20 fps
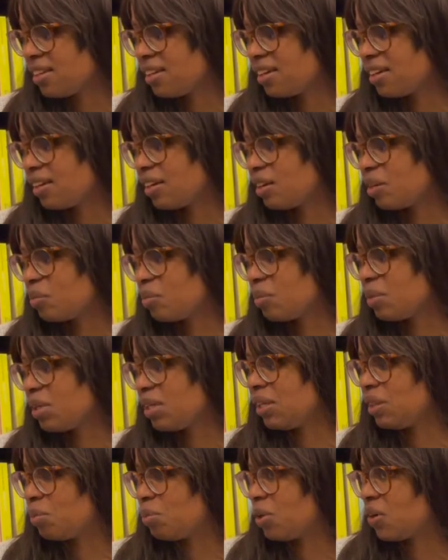um,
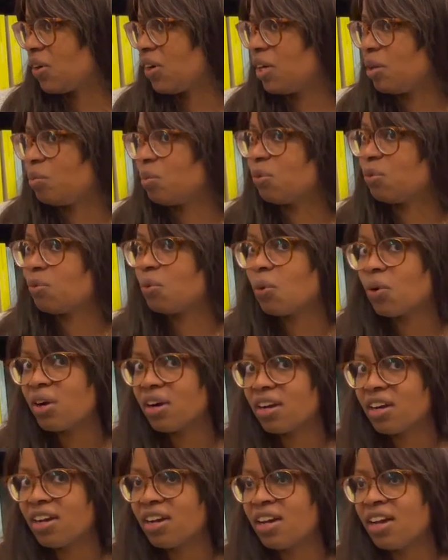in the period before
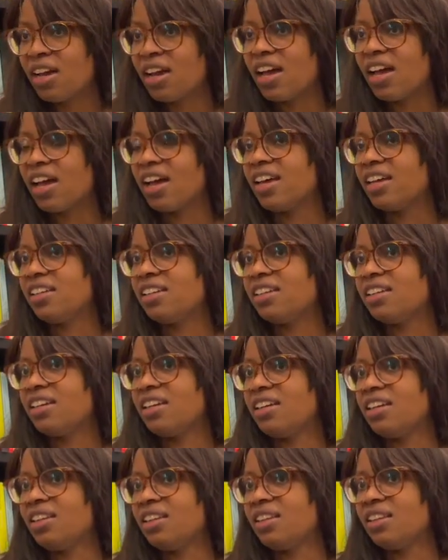and
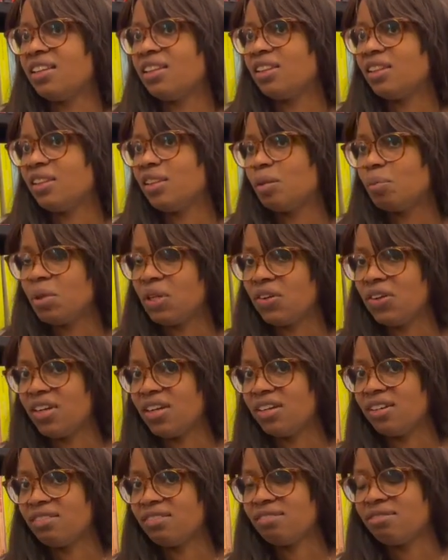in the
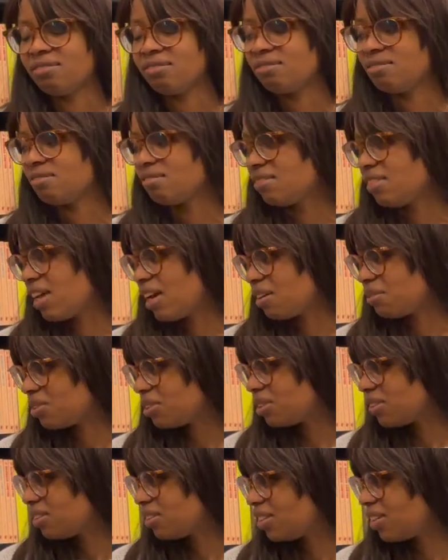period after.
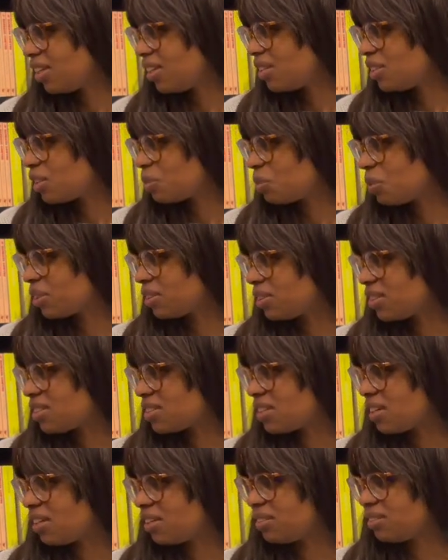And this book does
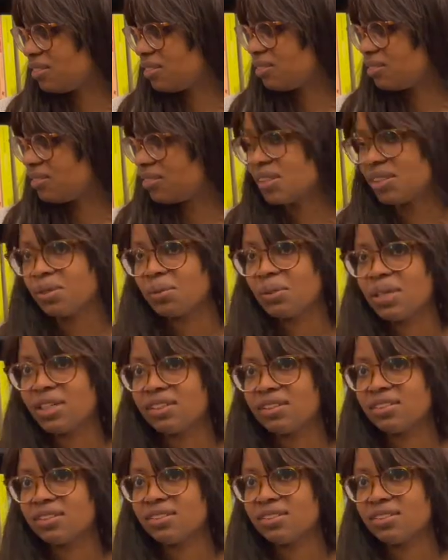that really well.